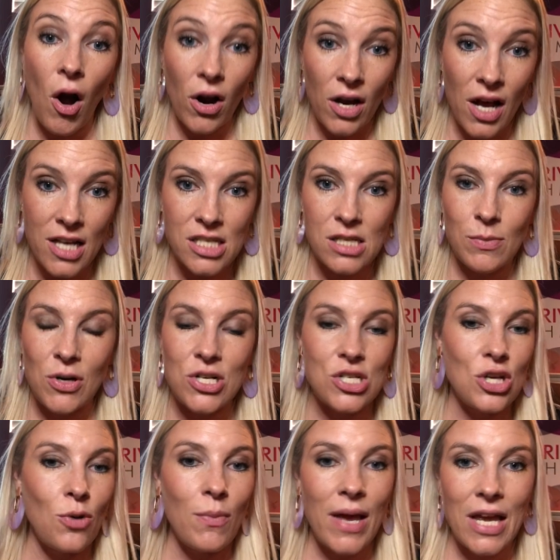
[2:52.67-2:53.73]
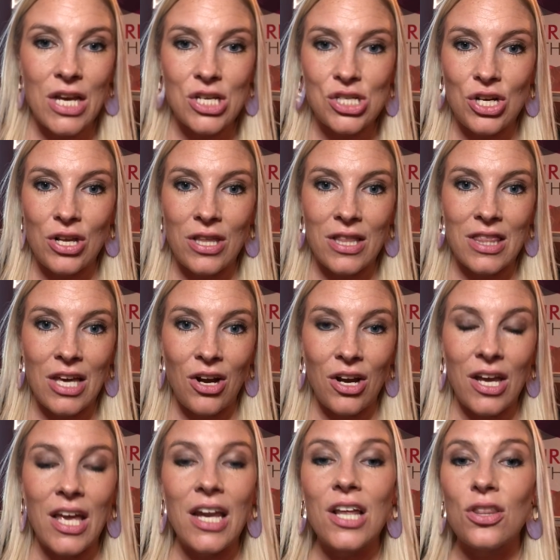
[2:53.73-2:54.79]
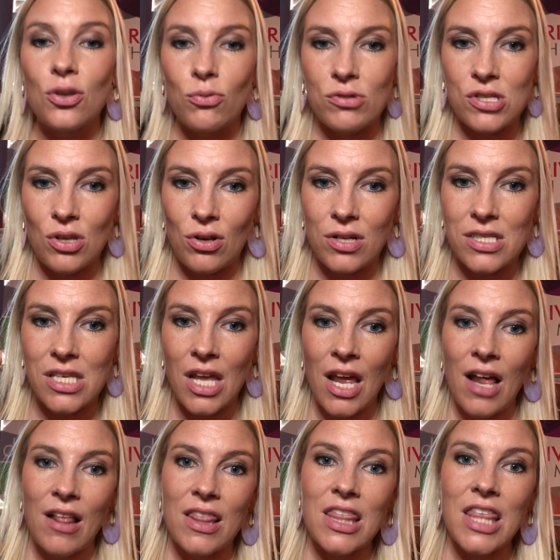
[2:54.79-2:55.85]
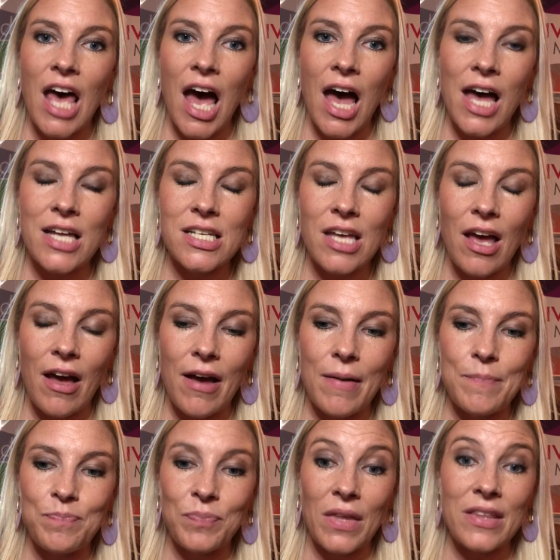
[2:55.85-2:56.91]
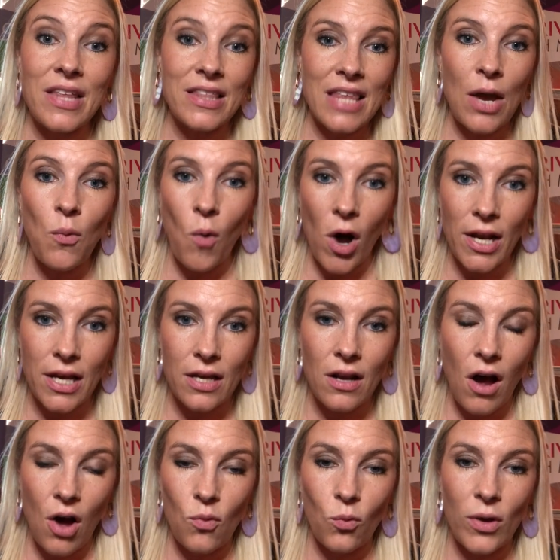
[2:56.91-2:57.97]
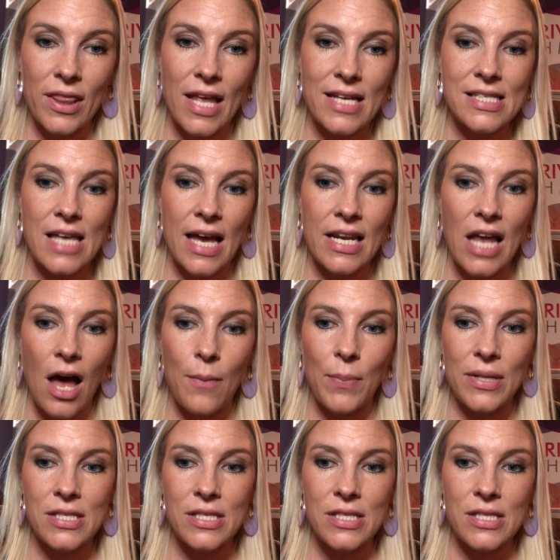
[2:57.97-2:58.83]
customers, you know, making sure that they're getting the results that they wanted on when they signed up.